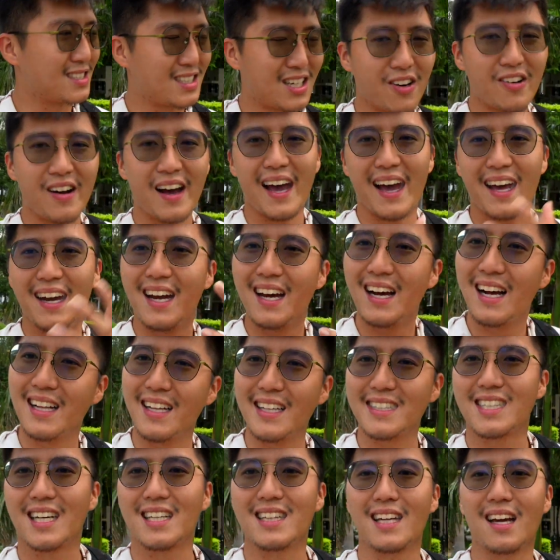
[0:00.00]
go ahead, let's
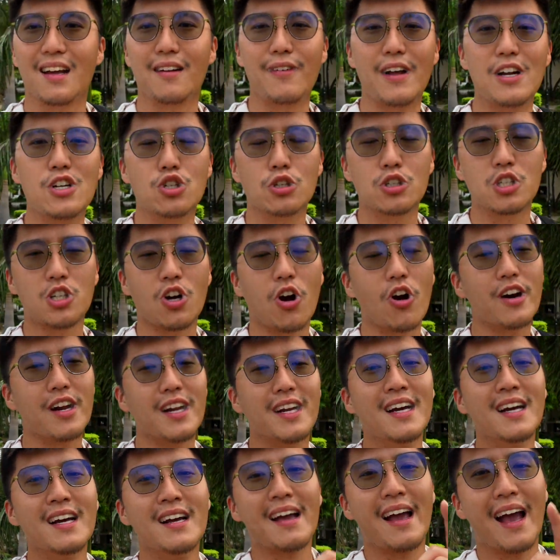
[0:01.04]
get the adventure started,
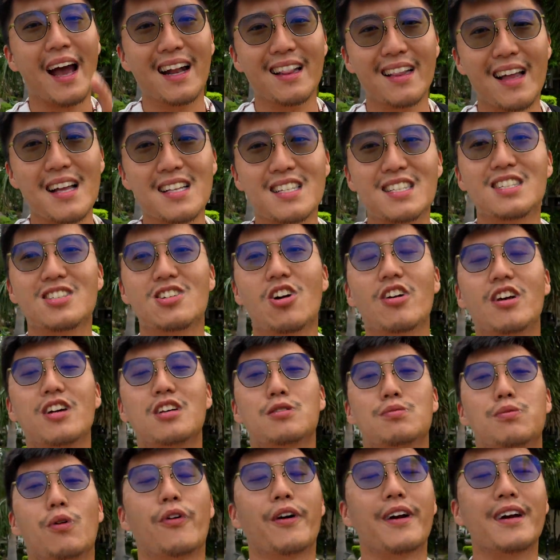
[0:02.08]
and let's start
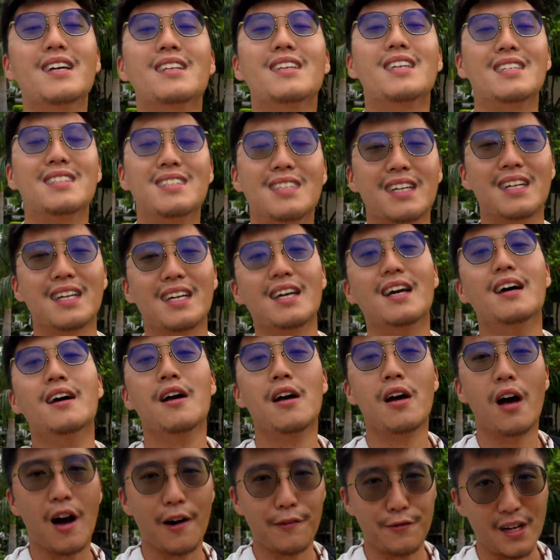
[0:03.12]
exploring the city
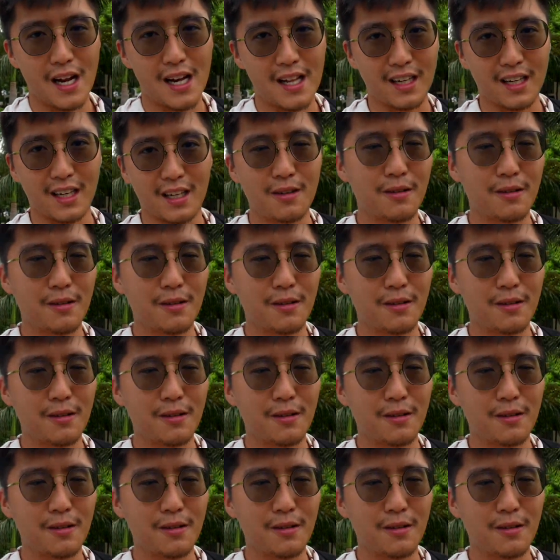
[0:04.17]
of Delhi.